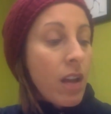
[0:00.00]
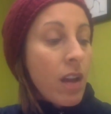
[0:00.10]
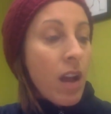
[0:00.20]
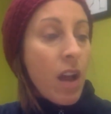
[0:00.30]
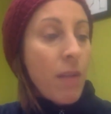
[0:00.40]

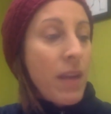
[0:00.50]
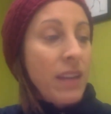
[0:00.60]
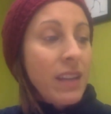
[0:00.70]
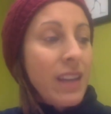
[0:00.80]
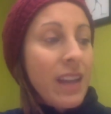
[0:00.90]

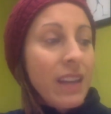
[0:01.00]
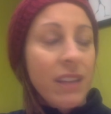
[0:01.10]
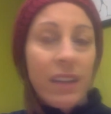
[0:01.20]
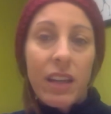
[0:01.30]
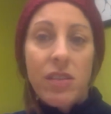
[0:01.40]
And then
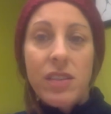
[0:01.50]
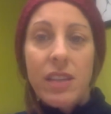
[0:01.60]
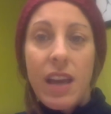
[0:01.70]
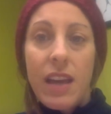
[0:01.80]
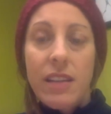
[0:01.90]
anything else
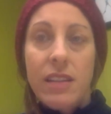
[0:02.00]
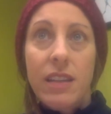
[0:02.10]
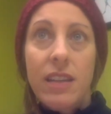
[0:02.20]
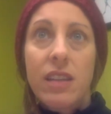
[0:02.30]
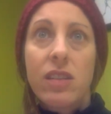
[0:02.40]
that
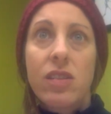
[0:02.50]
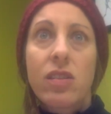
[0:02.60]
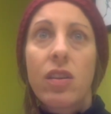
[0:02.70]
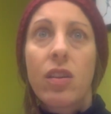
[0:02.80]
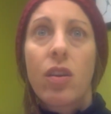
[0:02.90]

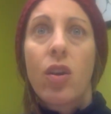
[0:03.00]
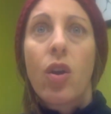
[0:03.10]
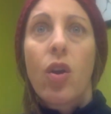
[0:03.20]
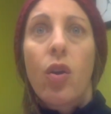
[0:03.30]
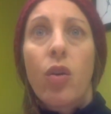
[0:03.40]
is
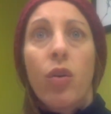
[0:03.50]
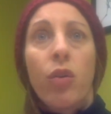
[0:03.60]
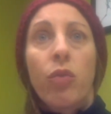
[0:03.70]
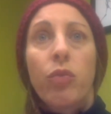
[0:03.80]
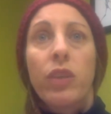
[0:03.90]

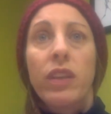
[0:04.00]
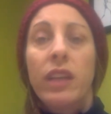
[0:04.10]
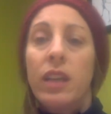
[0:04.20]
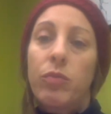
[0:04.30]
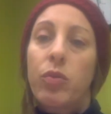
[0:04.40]

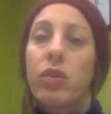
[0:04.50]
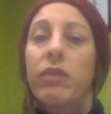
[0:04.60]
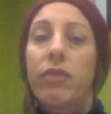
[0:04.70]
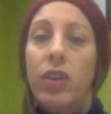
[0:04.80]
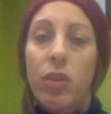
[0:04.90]
really important
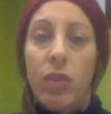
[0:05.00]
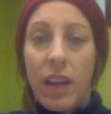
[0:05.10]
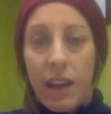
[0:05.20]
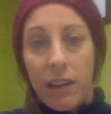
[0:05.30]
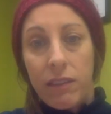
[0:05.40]
for you to
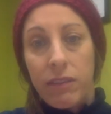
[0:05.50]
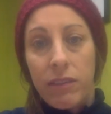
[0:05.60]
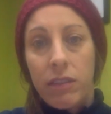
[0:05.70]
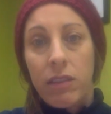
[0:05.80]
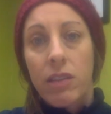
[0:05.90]
have
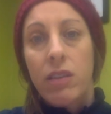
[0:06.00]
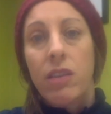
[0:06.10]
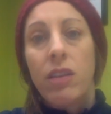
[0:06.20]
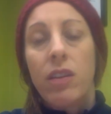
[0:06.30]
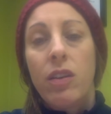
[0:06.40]

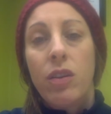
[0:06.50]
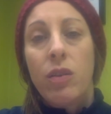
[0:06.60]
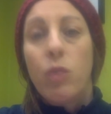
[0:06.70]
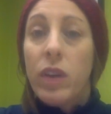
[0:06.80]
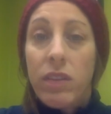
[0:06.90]

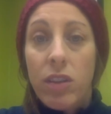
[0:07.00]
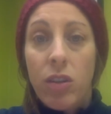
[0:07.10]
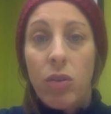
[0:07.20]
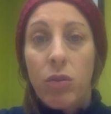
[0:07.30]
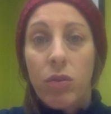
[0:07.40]
with
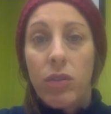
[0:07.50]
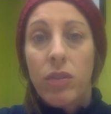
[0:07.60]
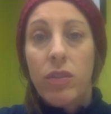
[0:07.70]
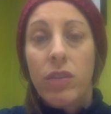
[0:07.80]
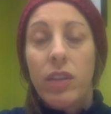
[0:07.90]
you
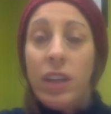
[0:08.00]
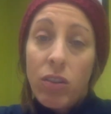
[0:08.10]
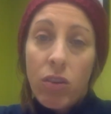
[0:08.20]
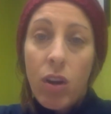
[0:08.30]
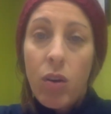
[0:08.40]
in
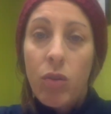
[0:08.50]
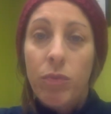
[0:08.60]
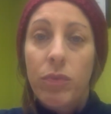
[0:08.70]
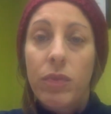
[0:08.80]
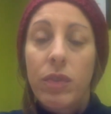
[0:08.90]
your
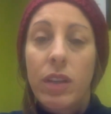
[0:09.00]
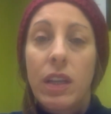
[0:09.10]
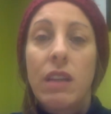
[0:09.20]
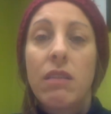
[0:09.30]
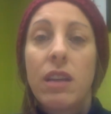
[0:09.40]
home.
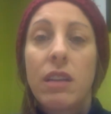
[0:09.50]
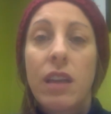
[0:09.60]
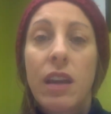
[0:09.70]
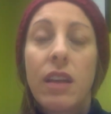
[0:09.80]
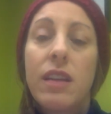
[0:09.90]
Anything
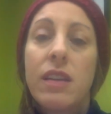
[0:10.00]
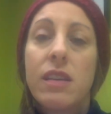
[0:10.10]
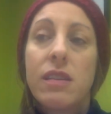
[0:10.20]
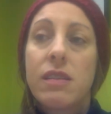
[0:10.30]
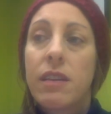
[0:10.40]
that
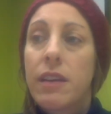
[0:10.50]
is